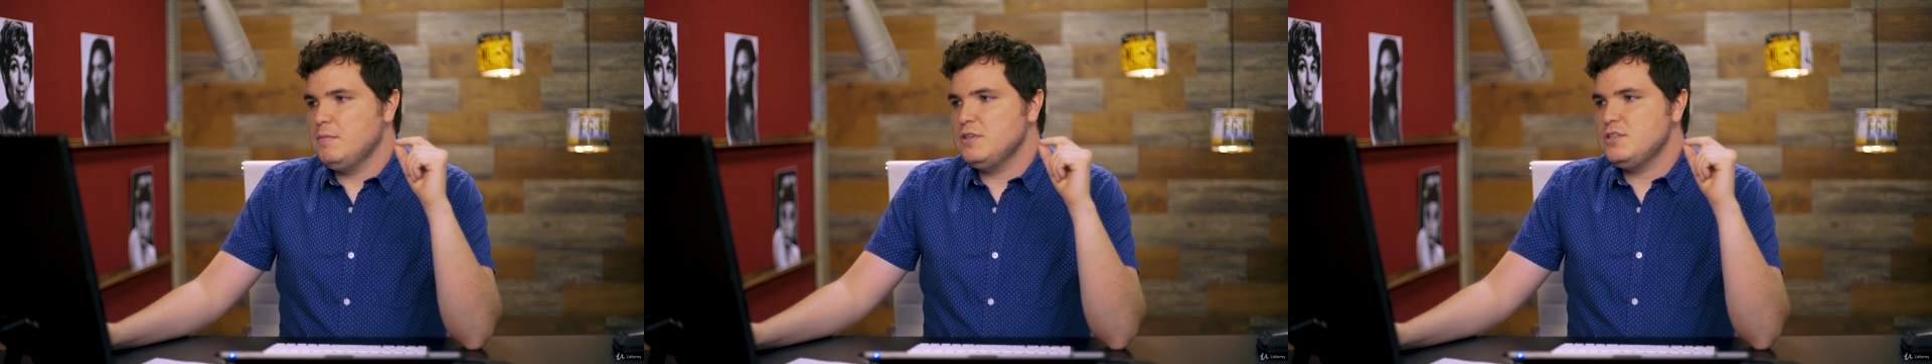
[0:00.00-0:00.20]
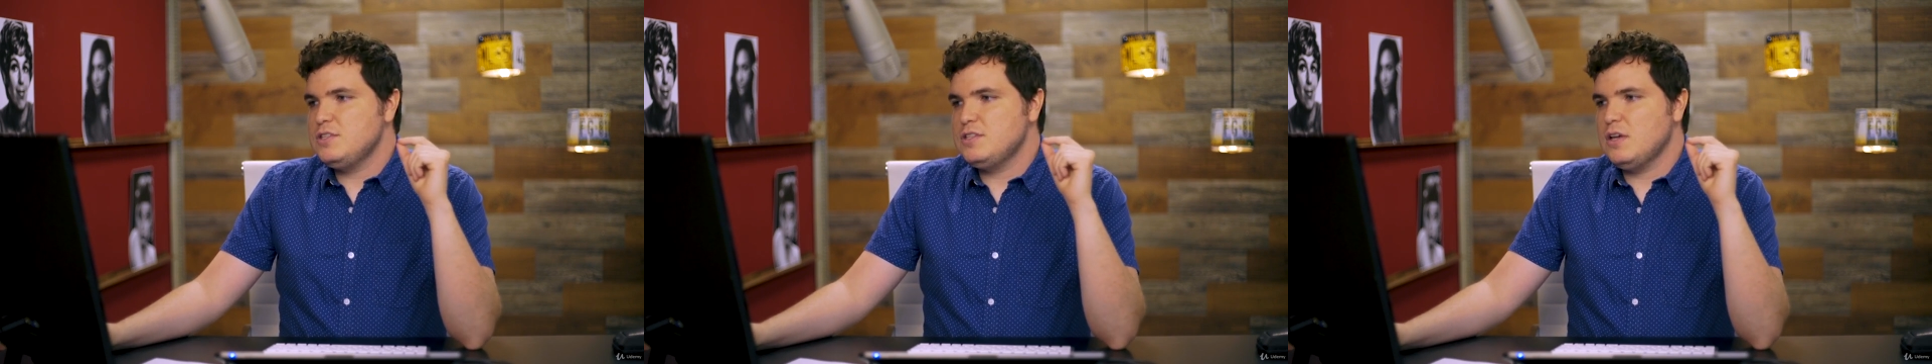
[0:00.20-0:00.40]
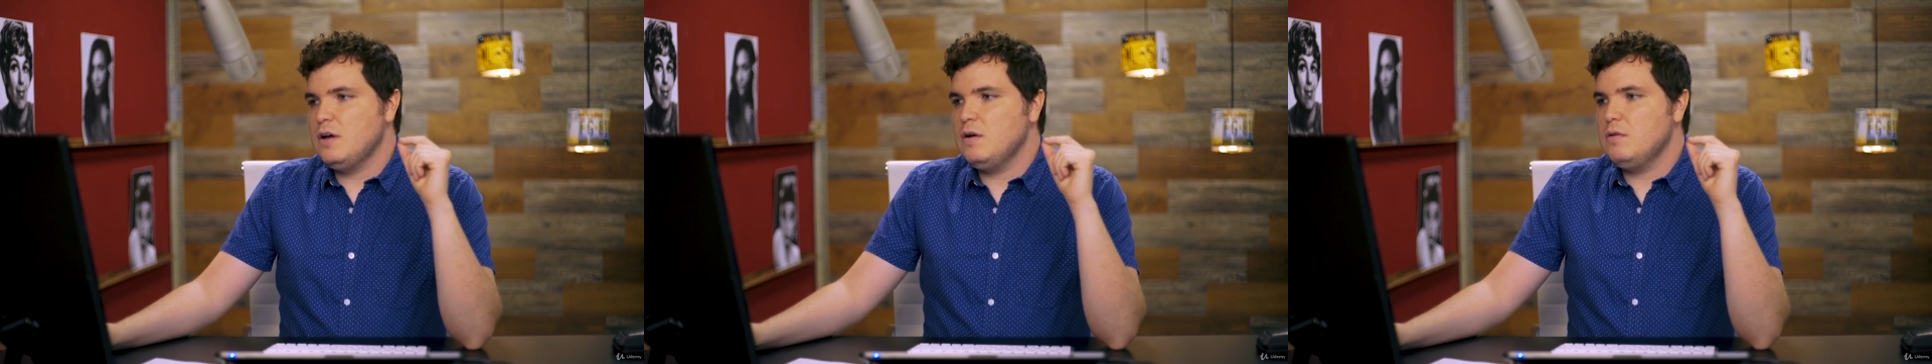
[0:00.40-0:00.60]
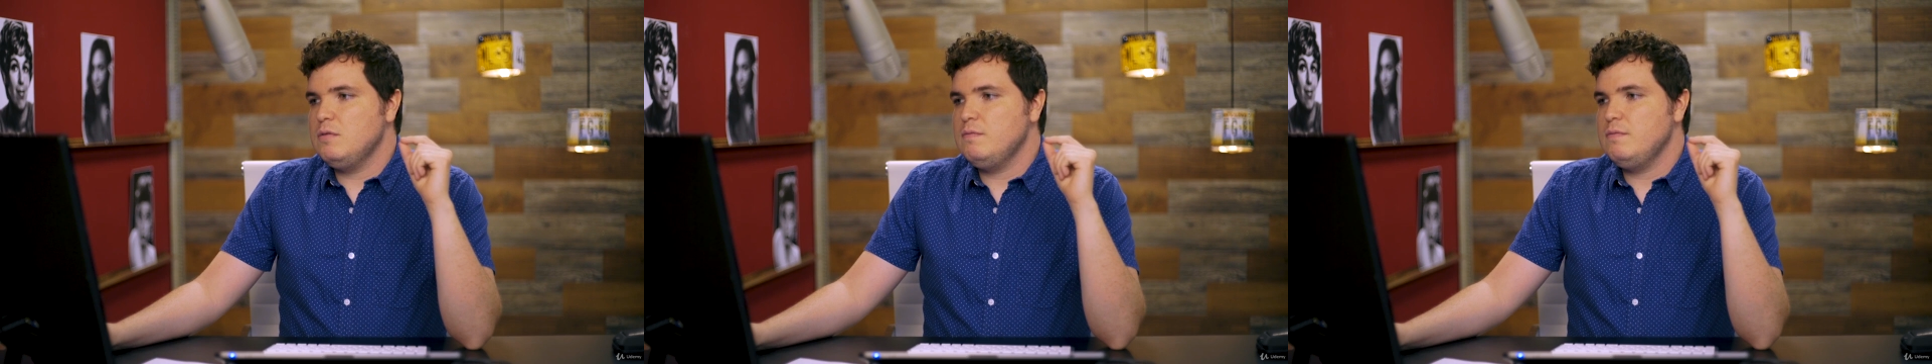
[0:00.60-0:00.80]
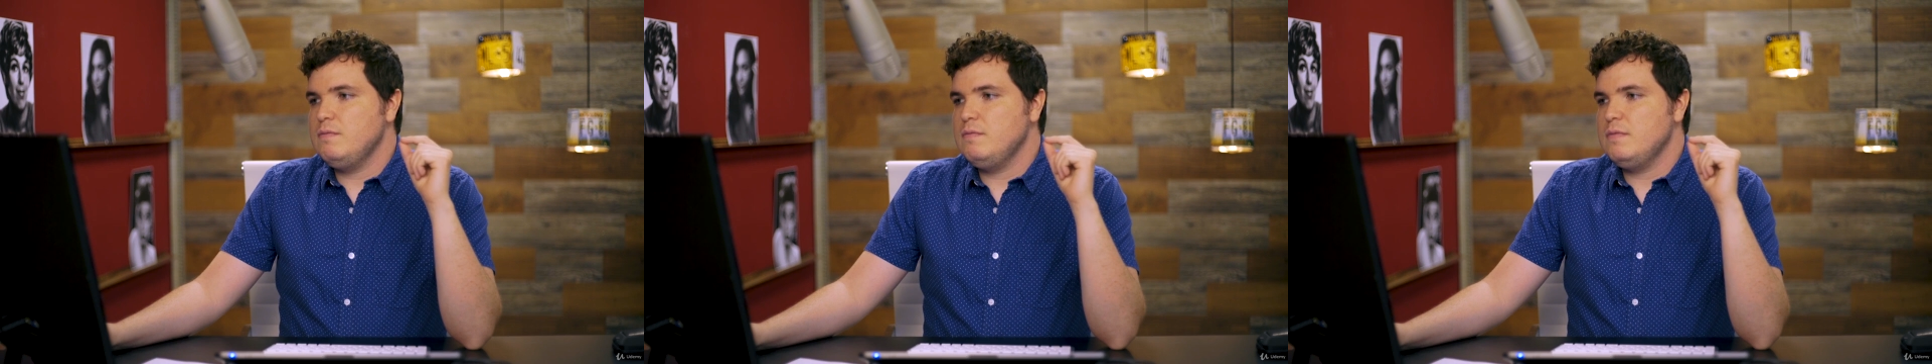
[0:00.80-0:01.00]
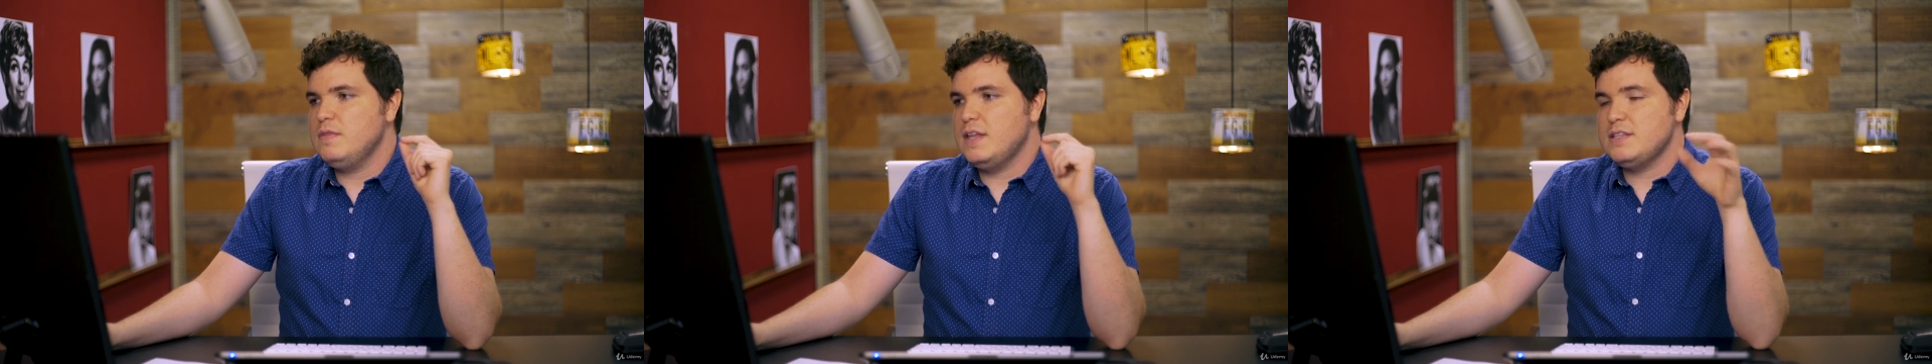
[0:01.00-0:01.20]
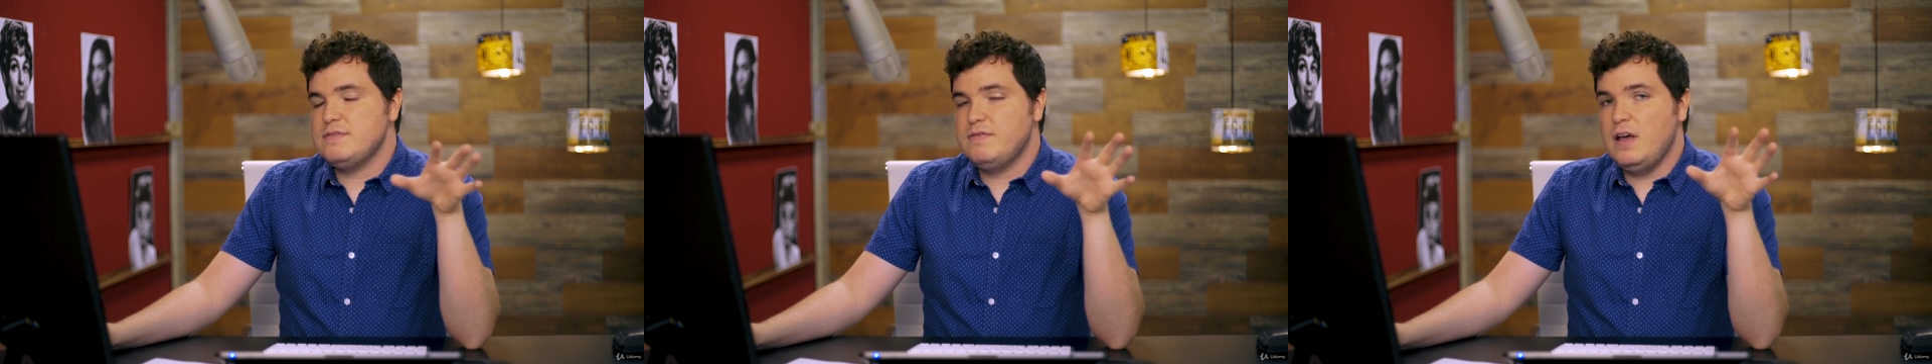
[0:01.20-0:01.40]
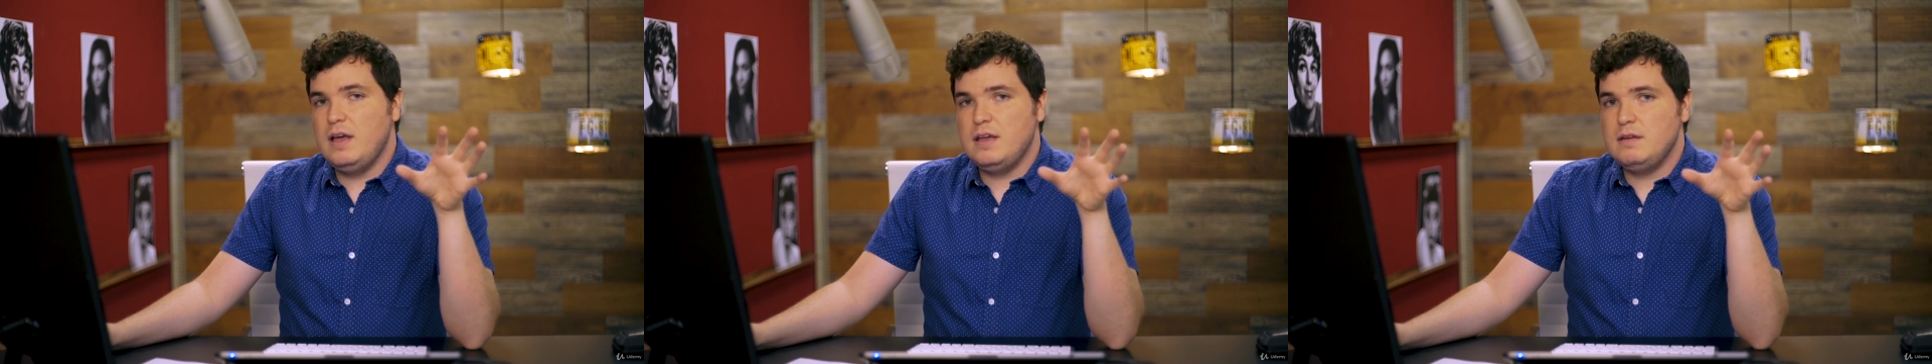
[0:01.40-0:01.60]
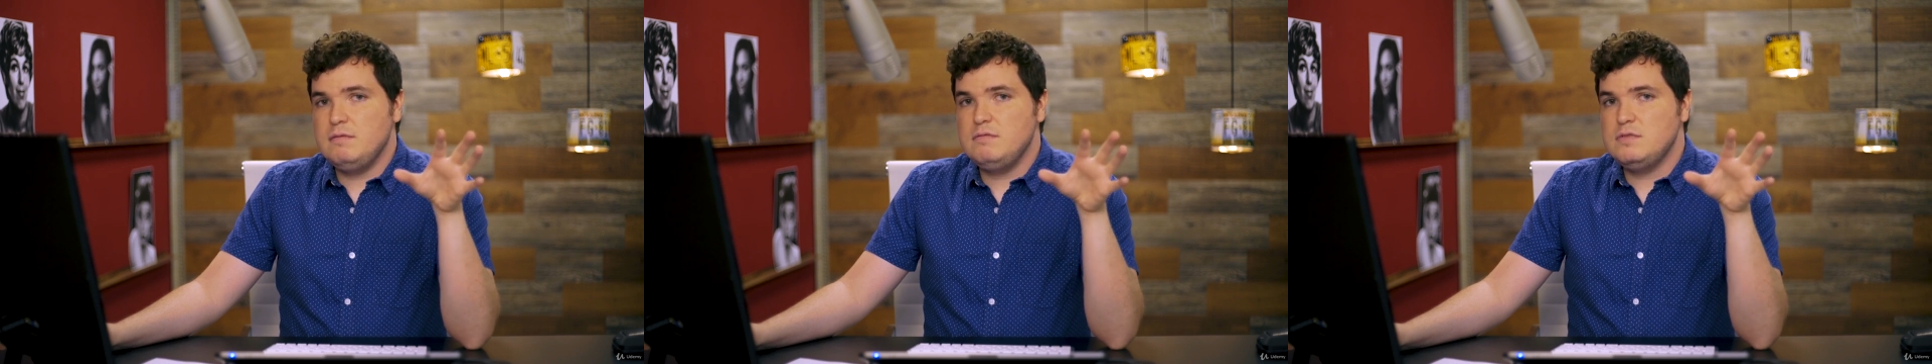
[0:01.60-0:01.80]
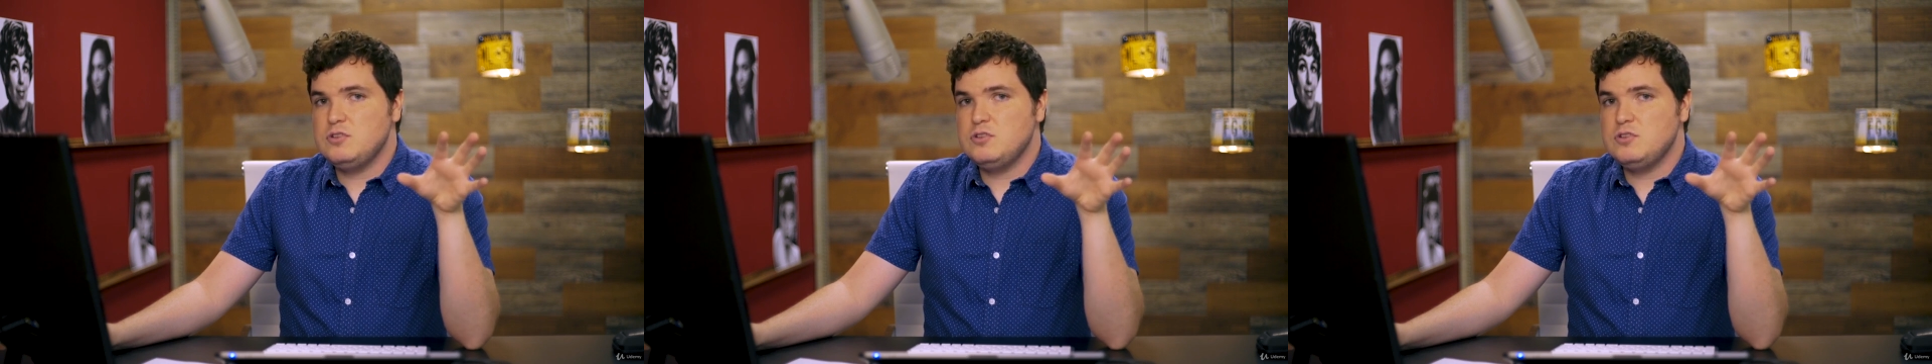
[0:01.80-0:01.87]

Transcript: So that's fine,